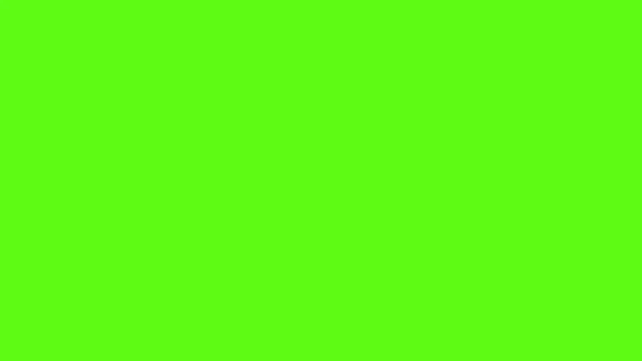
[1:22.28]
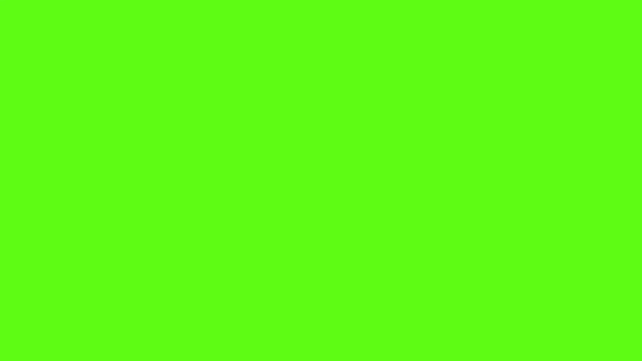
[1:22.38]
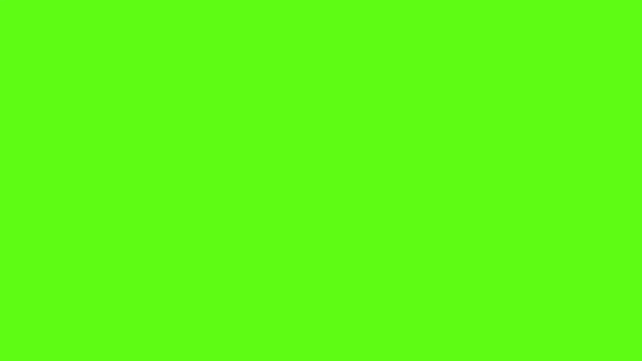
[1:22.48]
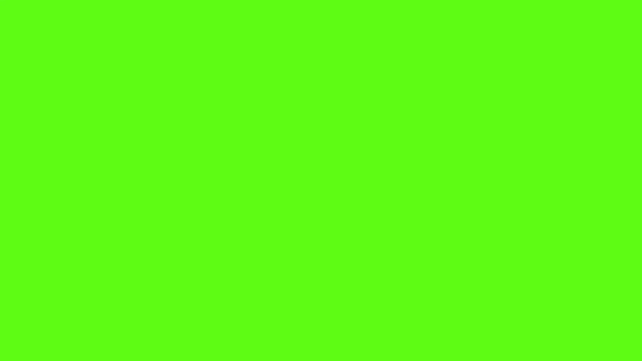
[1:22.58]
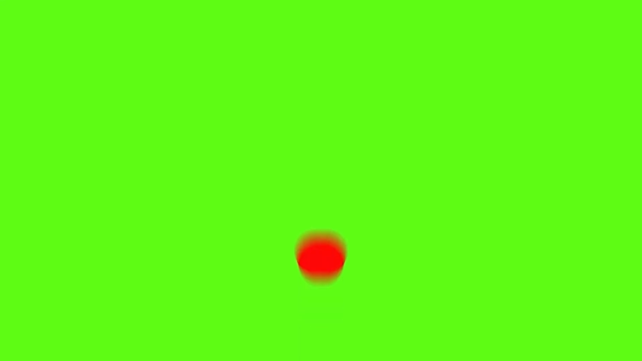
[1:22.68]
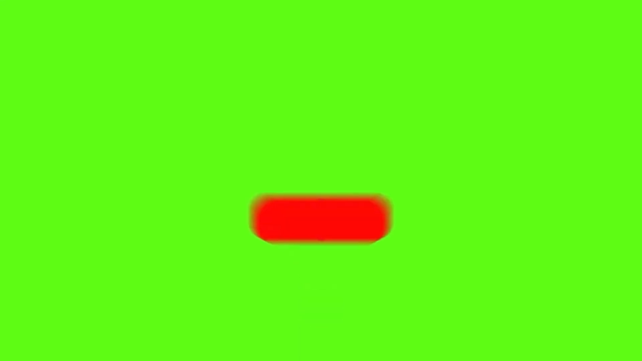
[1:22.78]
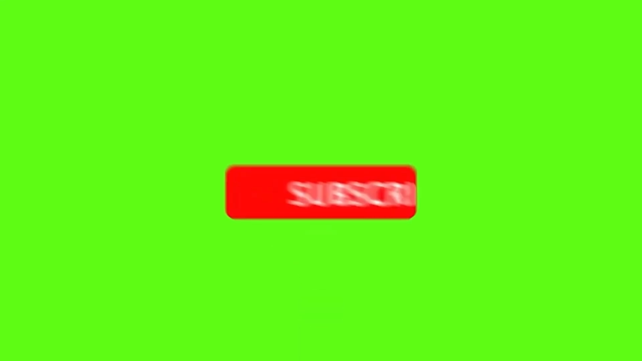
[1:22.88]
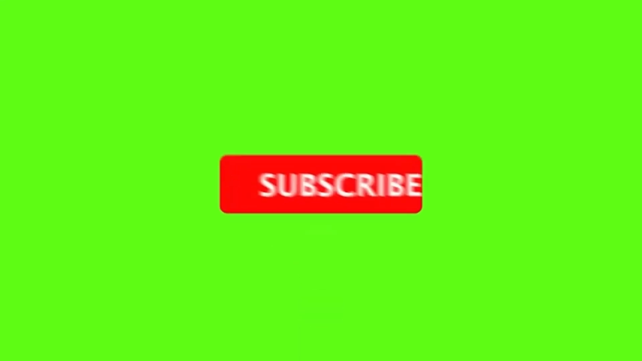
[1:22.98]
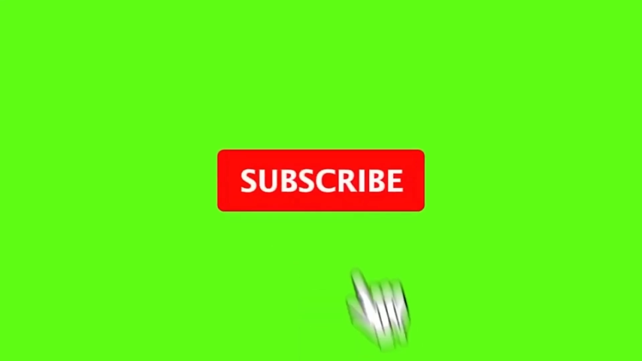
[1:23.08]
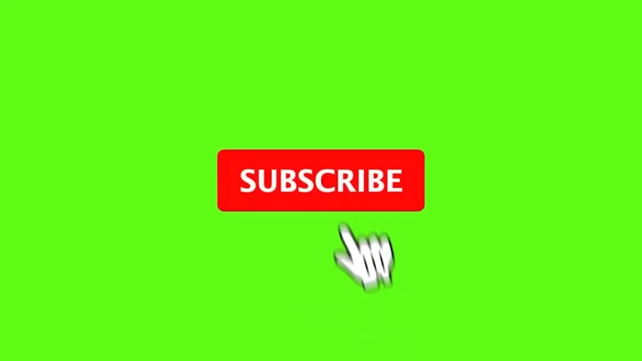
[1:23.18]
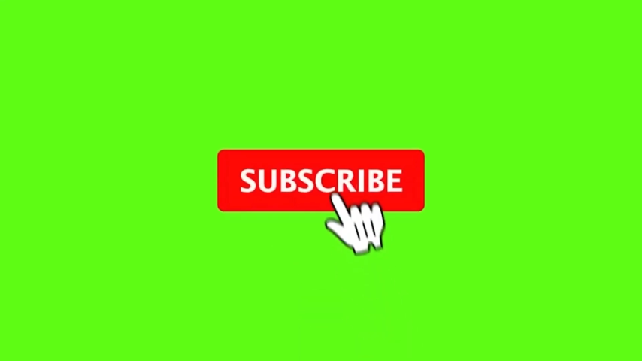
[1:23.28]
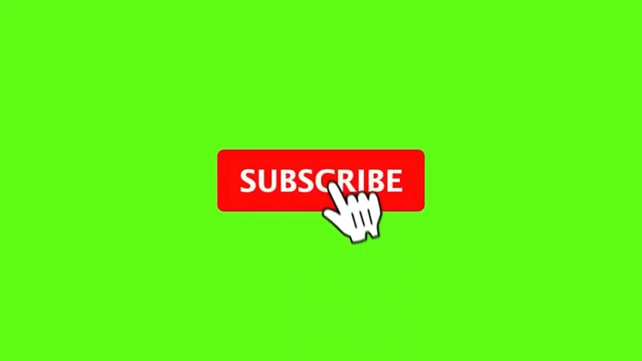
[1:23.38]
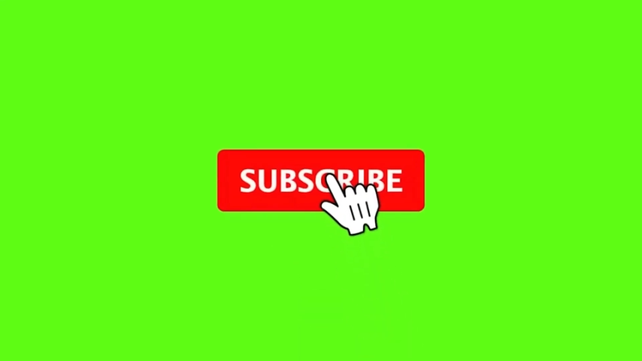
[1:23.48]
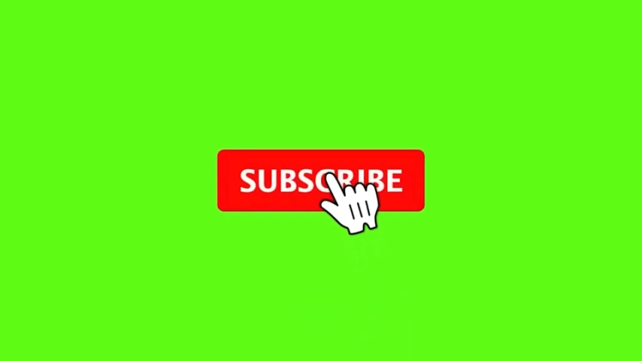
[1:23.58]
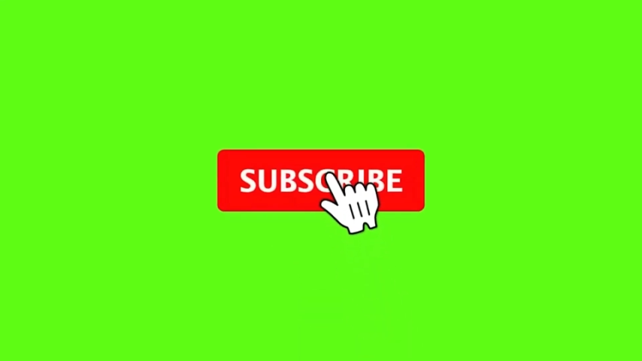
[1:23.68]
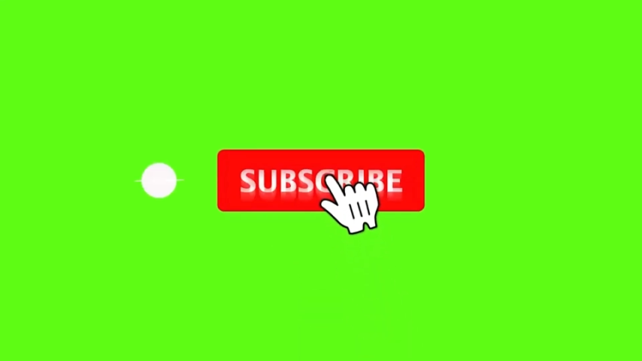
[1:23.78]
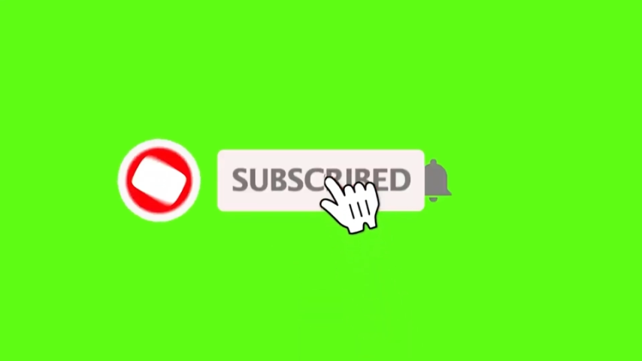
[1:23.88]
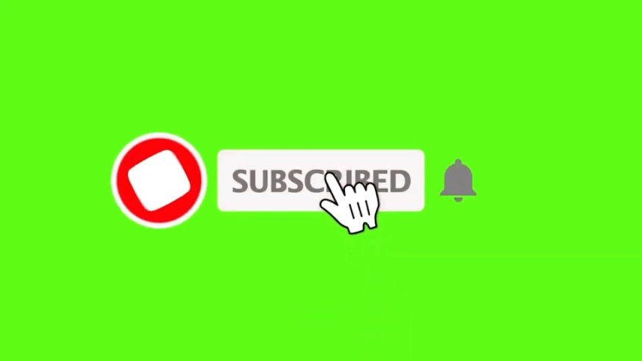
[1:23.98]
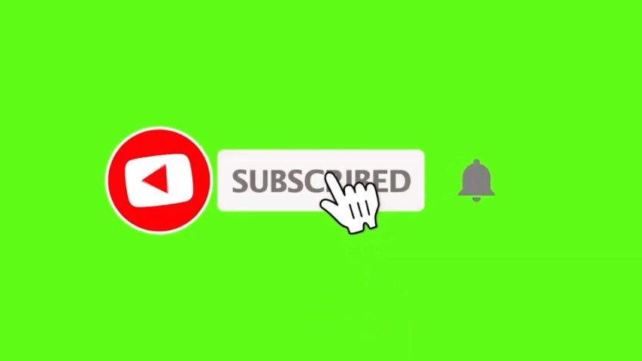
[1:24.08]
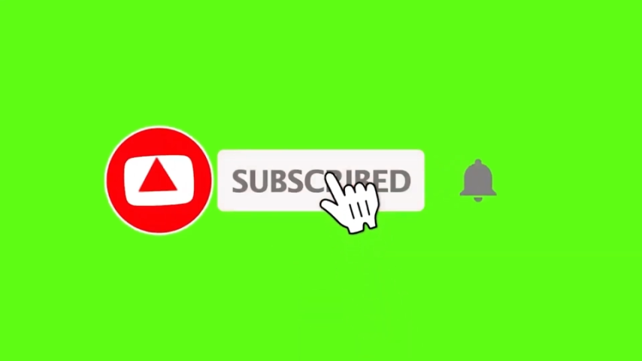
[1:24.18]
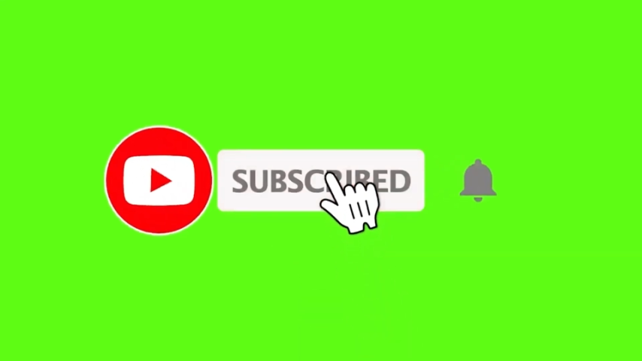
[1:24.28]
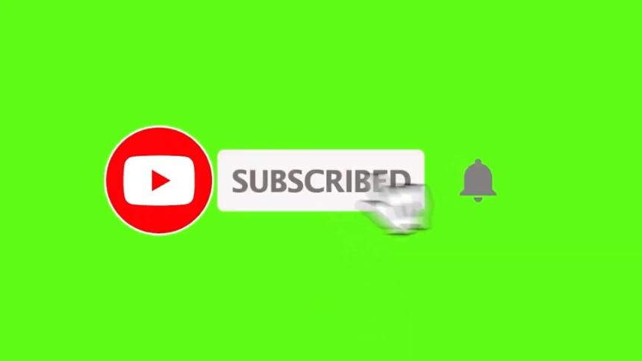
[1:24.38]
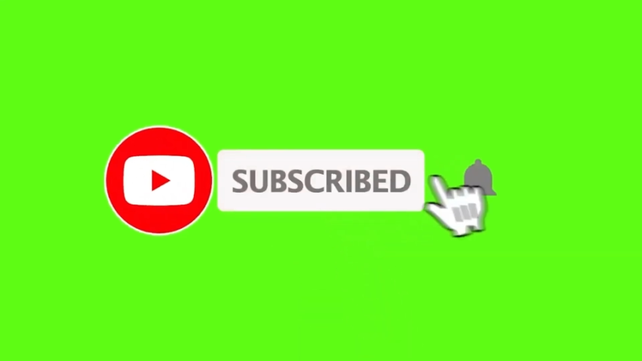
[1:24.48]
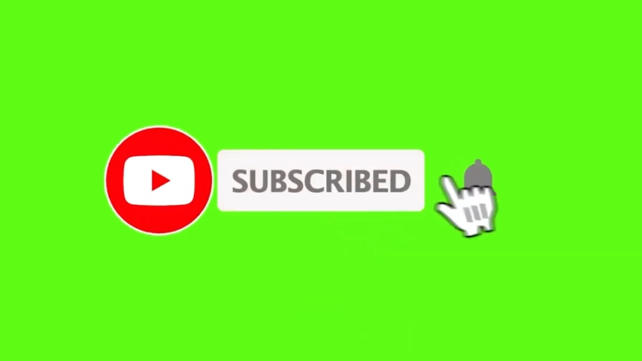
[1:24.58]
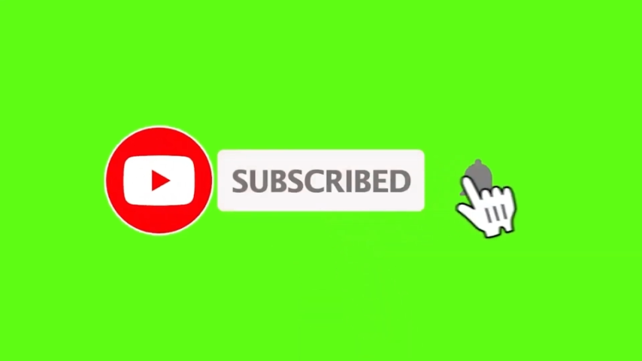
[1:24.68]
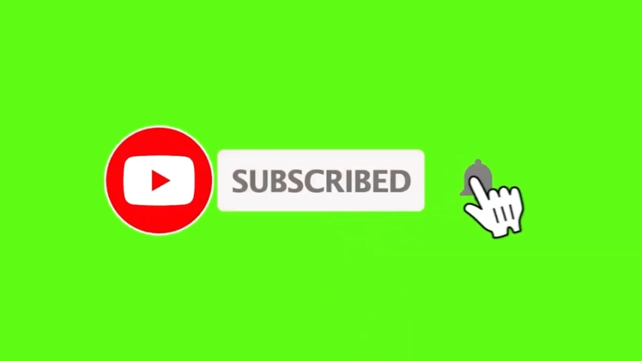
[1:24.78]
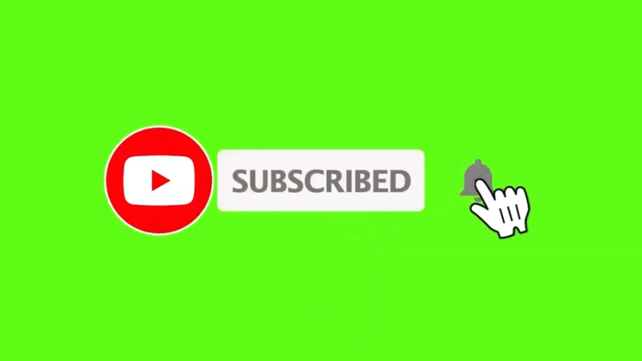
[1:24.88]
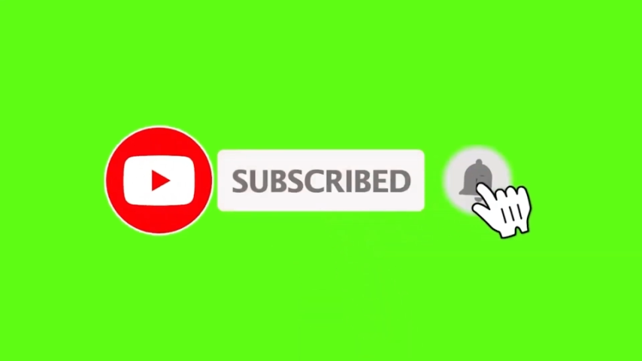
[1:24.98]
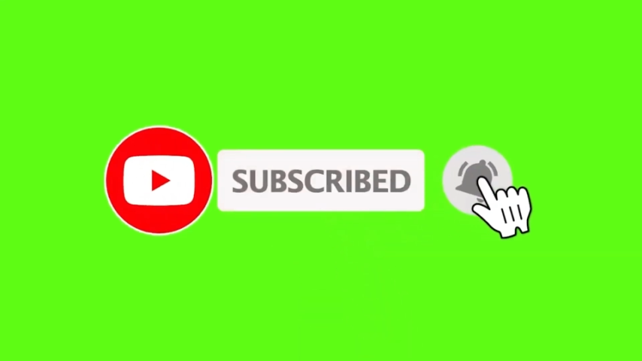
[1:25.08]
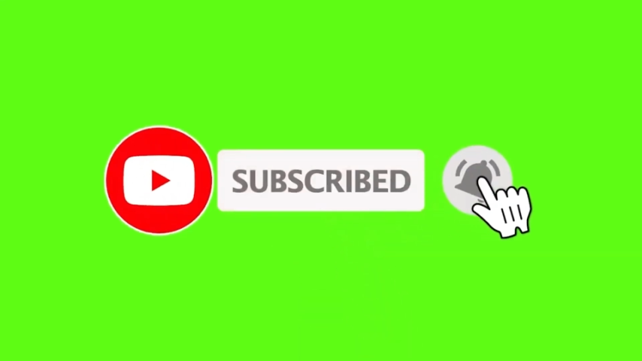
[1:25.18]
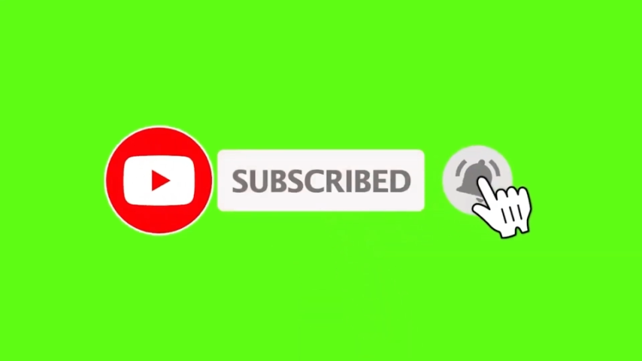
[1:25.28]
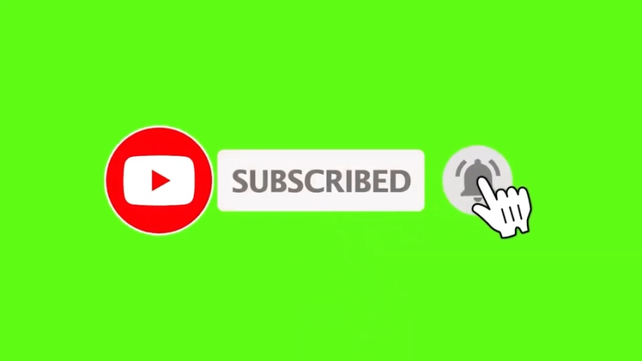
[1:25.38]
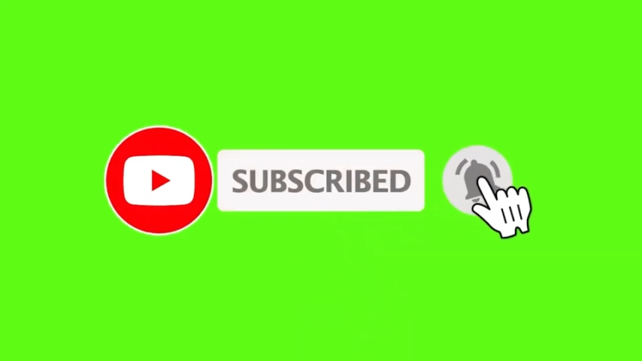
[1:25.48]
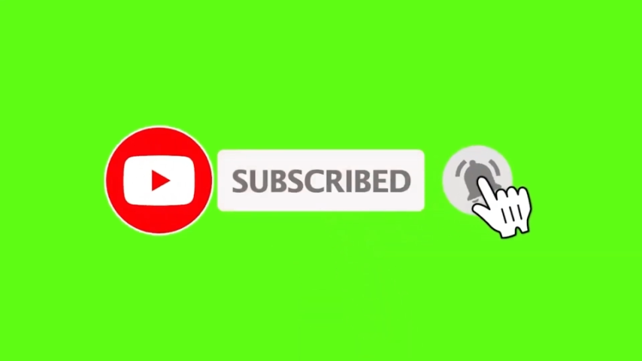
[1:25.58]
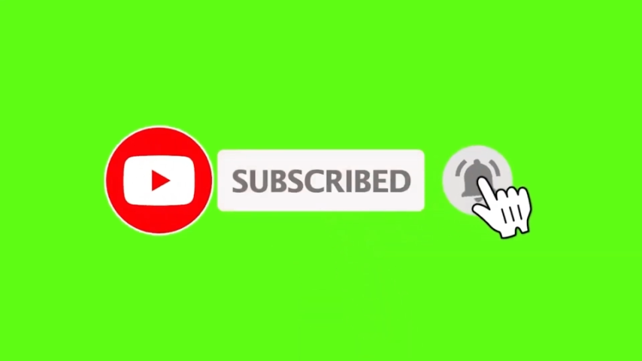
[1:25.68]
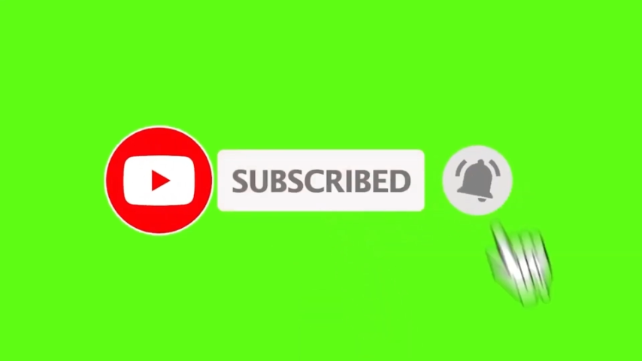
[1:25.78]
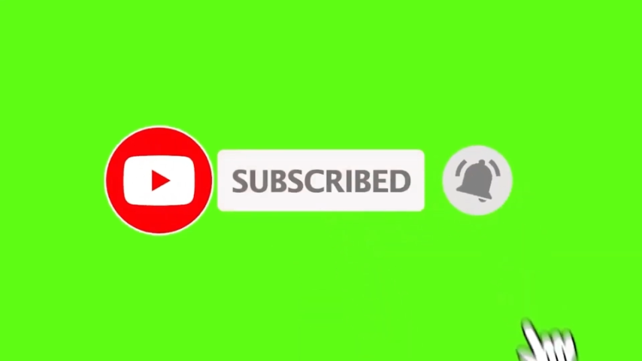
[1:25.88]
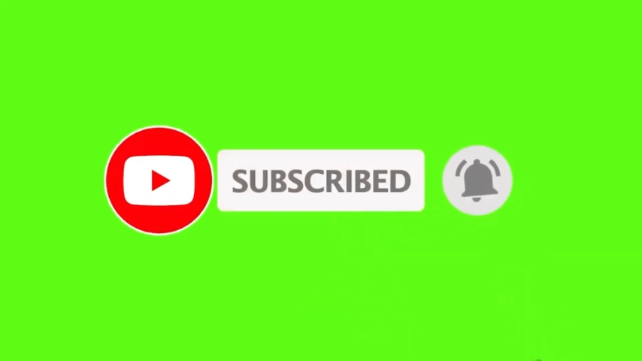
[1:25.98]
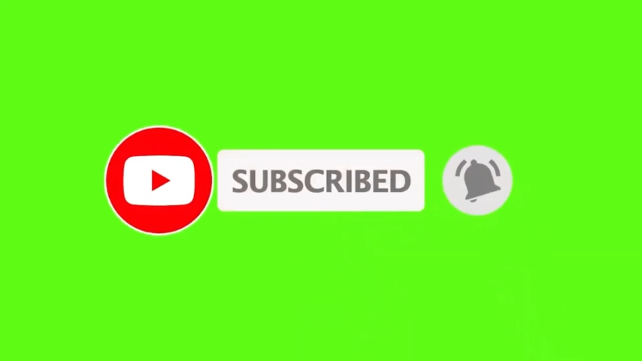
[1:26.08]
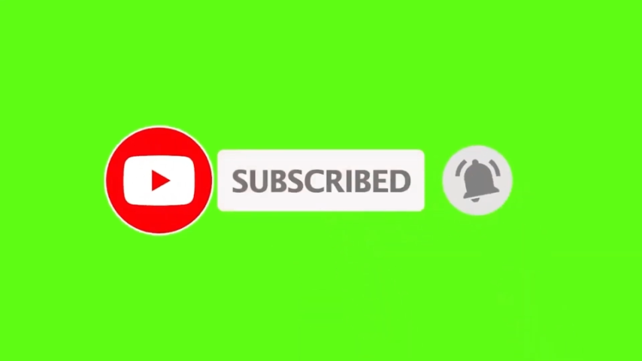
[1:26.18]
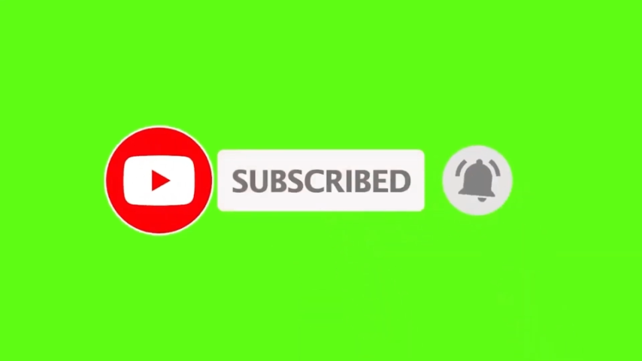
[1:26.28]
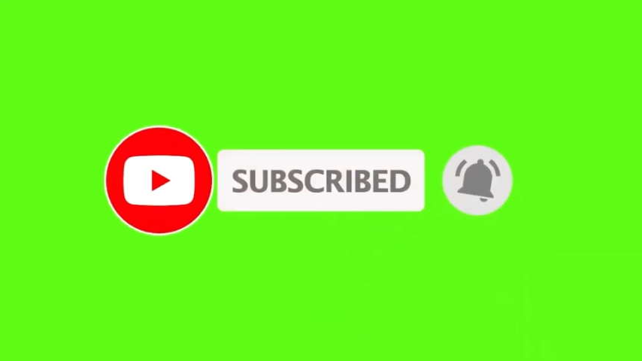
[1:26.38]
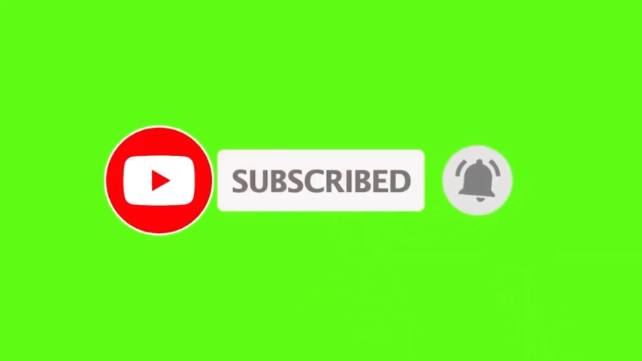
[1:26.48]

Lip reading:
[unreadable: no face in view]